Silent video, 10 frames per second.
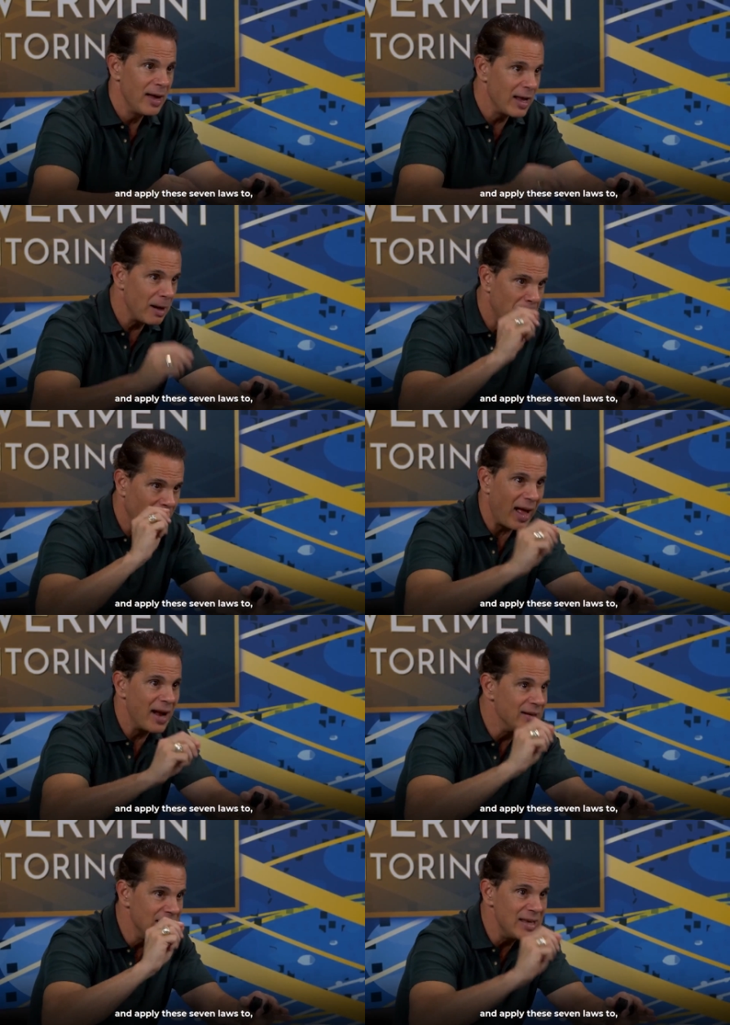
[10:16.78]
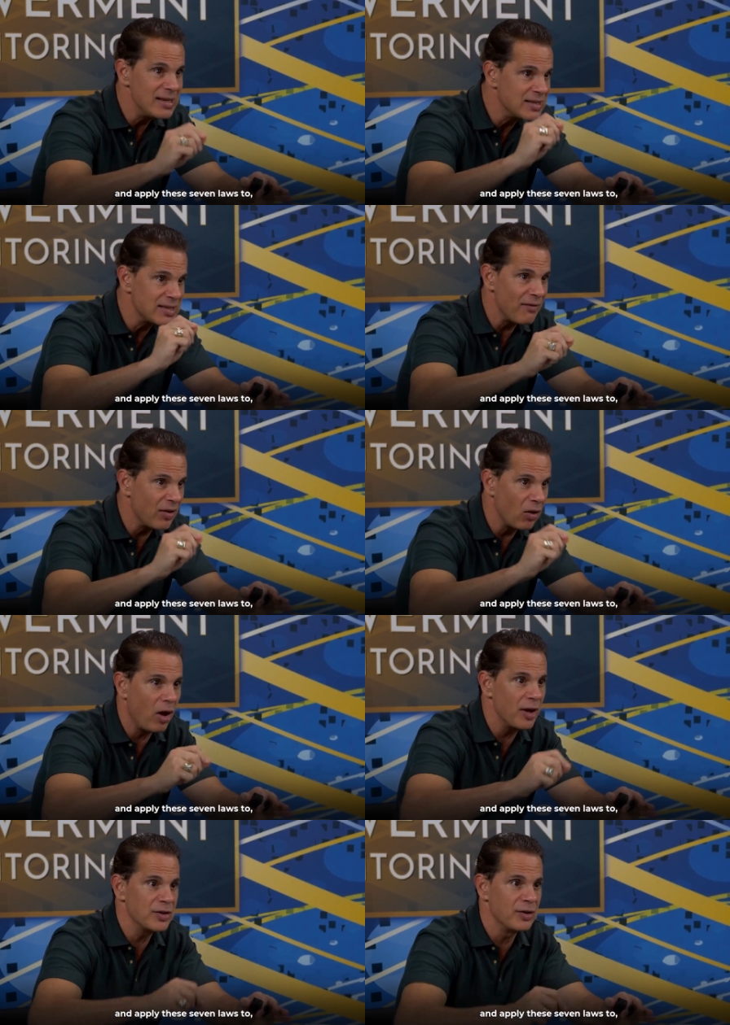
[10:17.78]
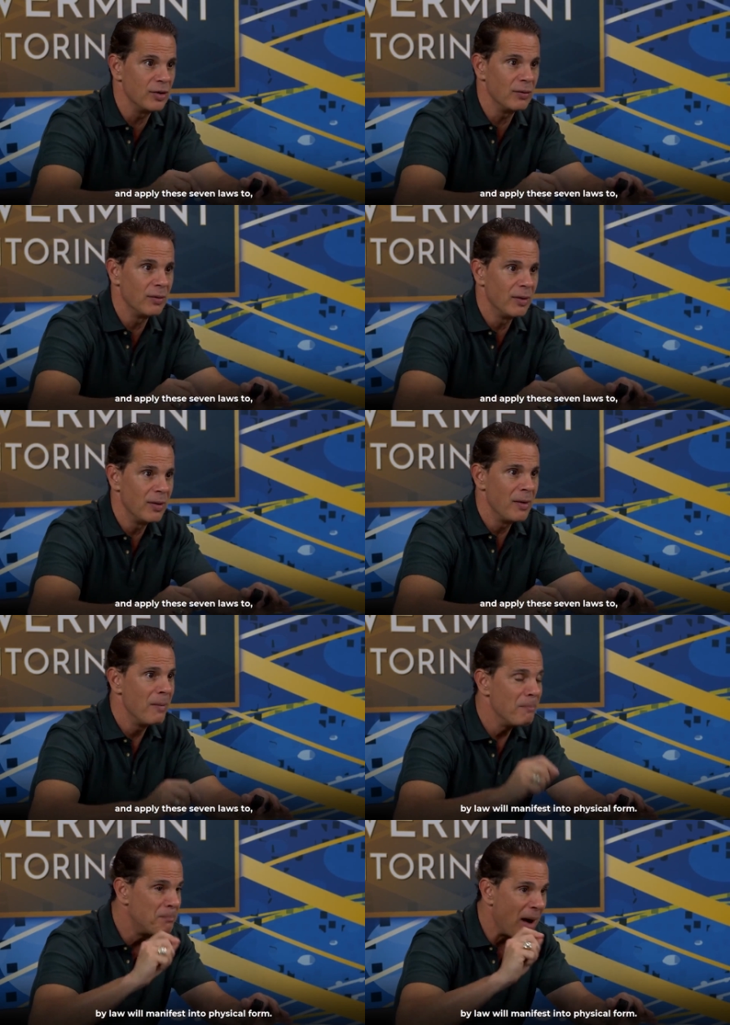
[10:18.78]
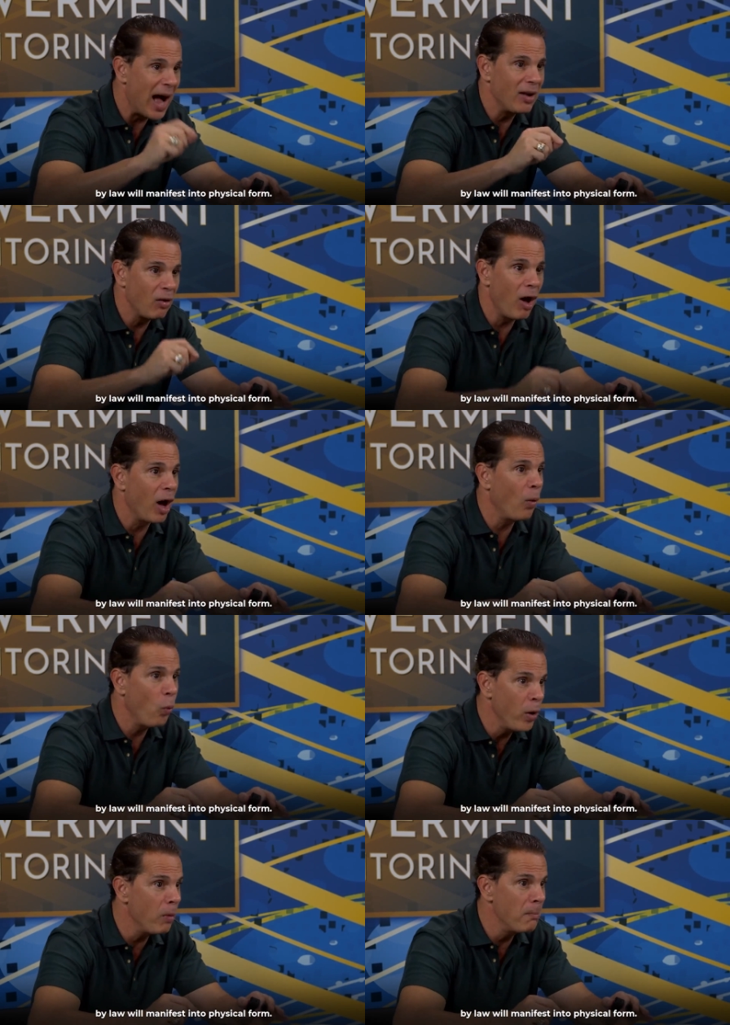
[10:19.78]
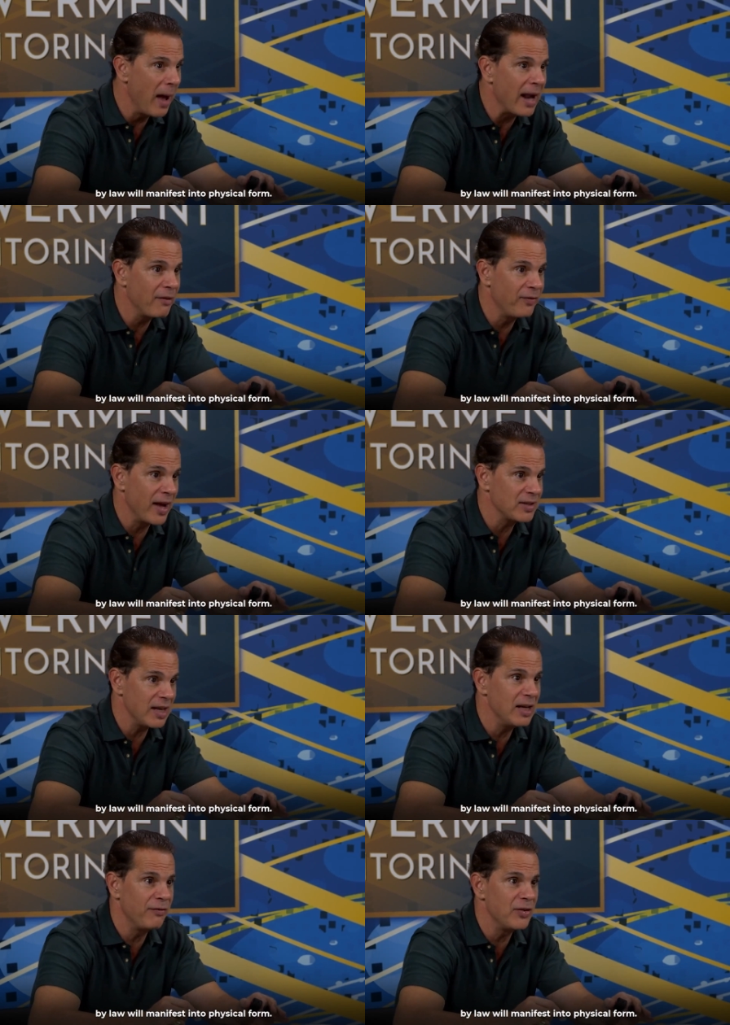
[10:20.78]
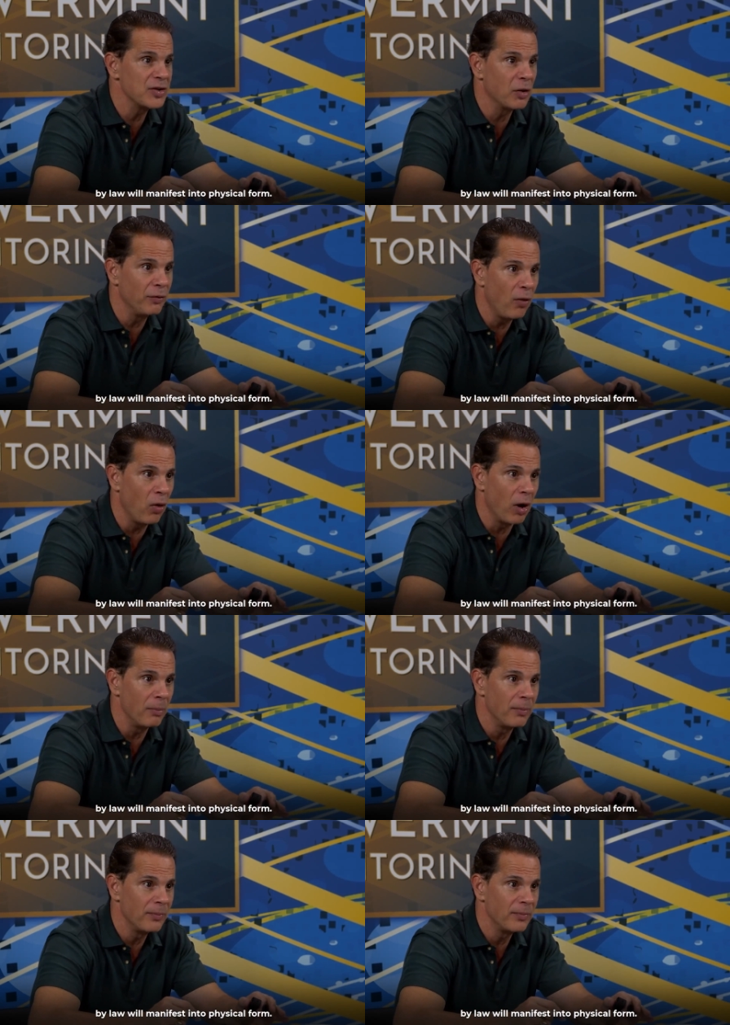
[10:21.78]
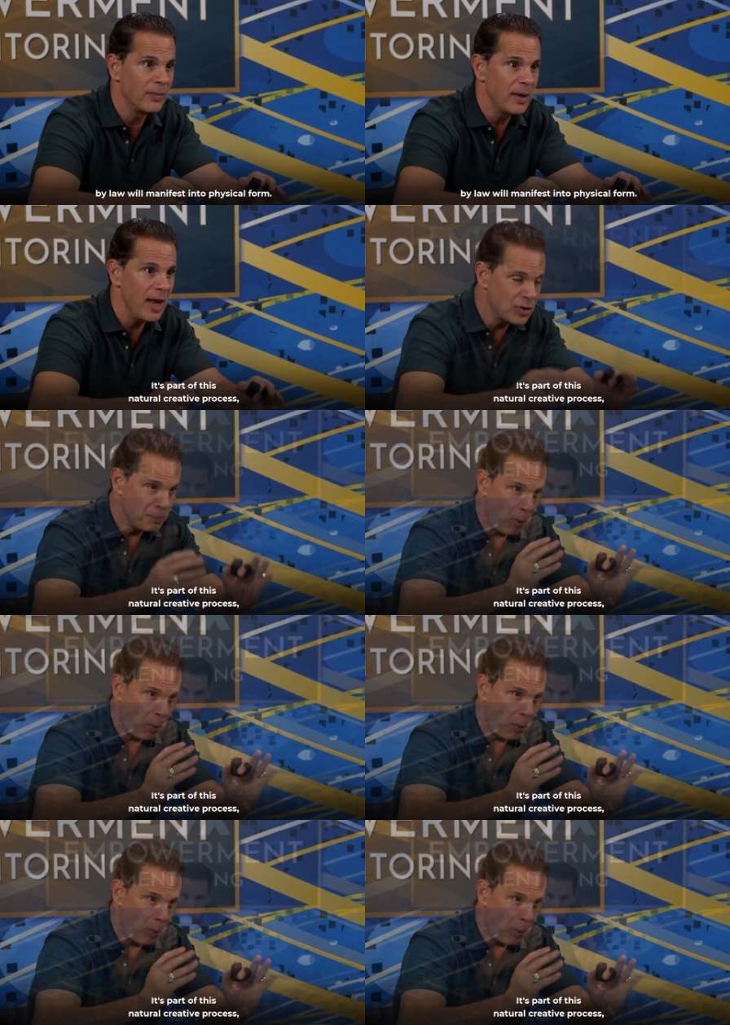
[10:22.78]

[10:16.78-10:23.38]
and apply these seven laws to, by law, will manifest into physical form. It's